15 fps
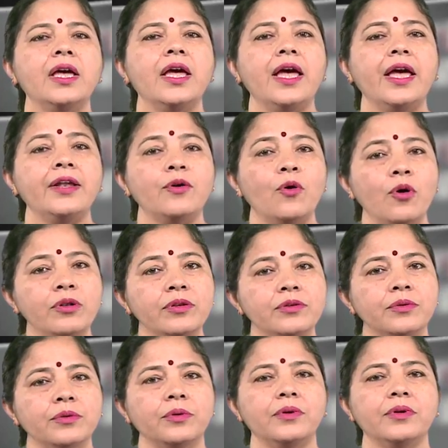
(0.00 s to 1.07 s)
and
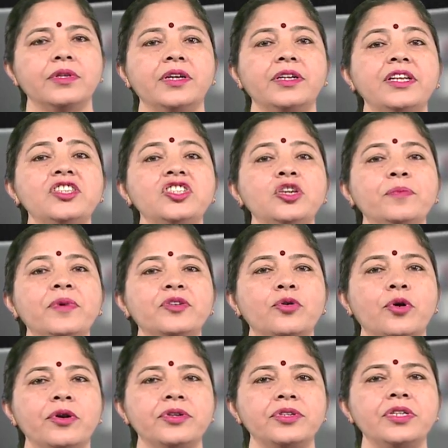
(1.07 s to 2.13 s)
also the teaching
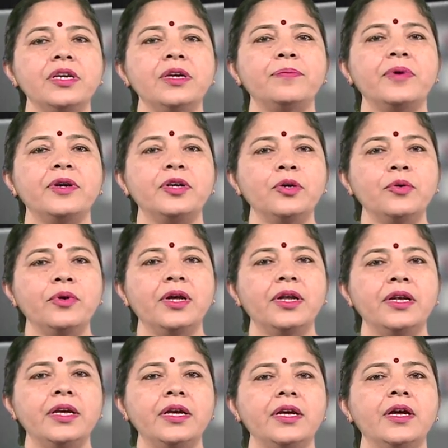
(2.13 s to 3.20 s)
methodology
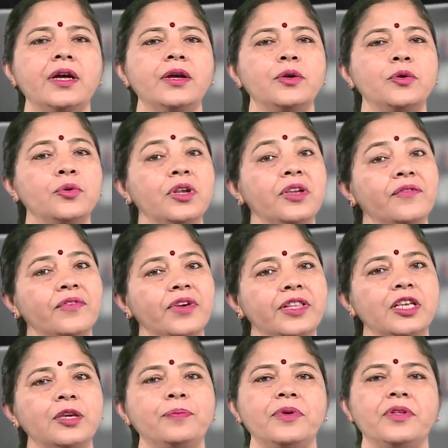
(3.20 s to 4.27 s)
particularly during
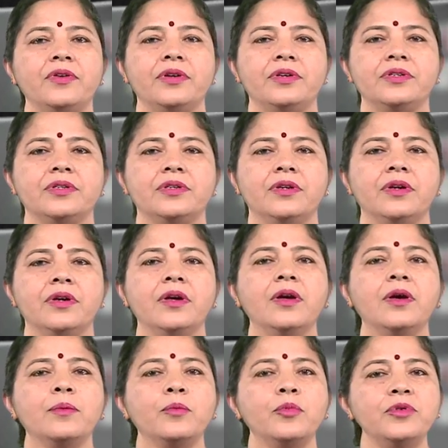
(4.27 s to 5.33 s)
Vedic period,
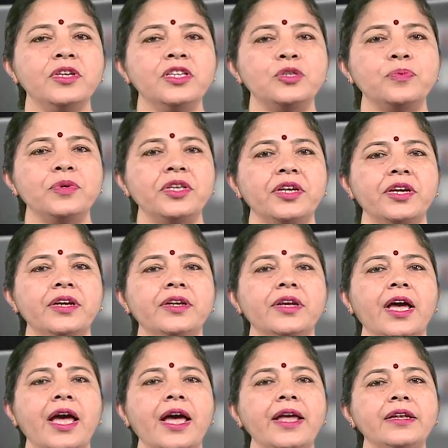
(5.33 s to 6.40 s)
Buddhist period
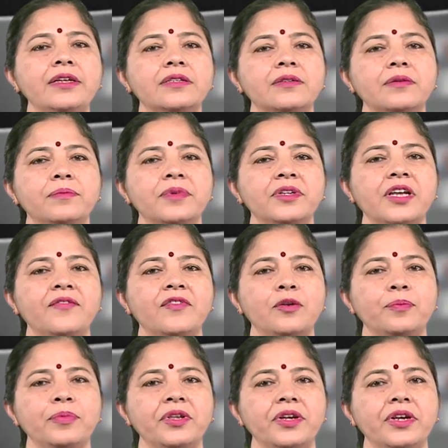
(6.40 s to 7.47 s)
and medieval
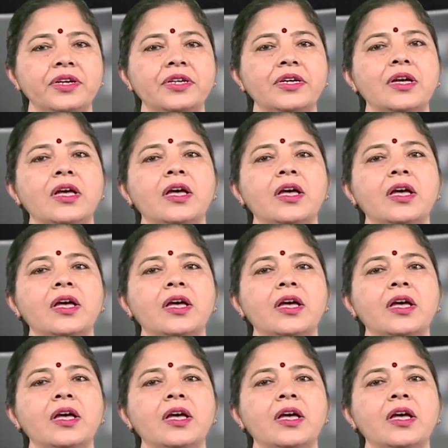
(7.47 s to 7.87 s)
period.